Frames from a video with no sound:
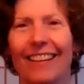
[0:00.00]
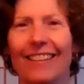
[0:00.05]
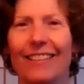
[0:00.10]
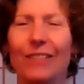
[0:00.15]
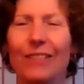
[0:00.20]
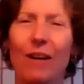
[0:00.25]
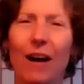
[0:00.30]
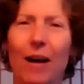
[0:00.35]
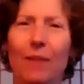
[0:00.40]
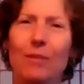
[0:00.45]

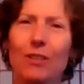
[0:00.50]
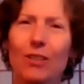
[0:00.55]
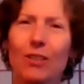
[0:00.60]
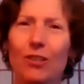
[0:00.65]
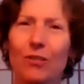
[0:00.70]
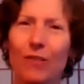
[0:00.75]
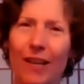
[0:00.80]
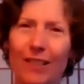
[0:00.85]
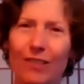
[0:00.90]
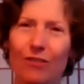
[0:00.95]
So, I'm a
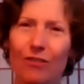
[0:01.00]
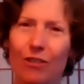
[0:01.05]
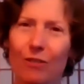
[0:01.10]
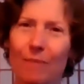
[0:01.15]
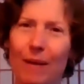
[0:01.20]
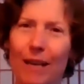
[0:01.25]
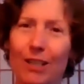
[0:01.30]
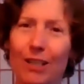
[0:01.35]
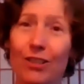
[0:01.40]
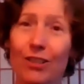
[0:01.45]

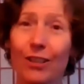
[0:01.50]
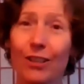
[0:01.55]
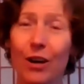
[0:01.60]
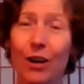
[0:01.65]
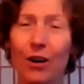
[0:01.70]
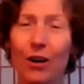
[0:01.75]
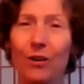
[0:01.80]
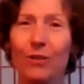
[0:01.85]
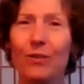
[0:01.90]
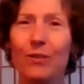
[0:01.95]
transformation
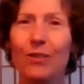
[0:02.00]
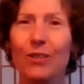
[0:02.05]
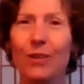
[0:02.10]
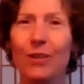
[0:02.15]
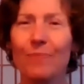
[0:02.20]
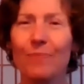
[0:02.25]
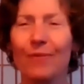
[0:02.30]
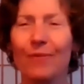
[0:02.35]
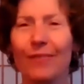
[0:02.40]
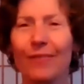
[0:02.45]

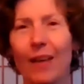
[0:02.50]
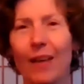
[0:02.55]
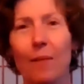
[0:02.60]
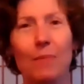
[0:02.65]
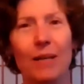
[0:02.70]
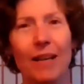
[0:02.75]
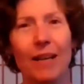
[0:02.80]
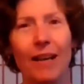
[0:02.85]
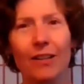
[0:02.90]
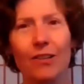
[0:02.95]
coach, I'm
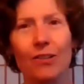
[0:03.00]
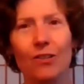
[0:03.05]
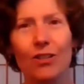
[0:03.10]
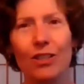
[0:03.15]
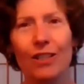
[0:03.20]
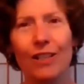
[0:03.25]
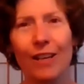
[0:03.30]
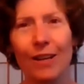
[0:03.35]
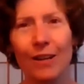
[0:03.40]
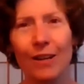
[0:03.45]
an
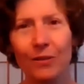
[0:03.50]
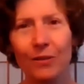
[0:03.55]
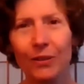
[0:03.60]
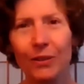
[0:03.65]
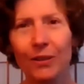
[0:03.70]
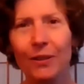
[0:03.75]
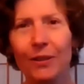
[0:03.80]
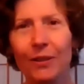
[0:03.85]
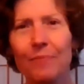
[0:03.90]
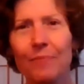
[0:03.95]
energy
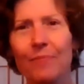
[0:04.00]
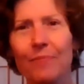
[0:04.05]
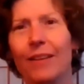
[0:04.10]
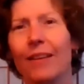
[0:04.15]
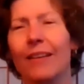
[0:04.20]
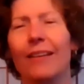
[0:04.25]
healer,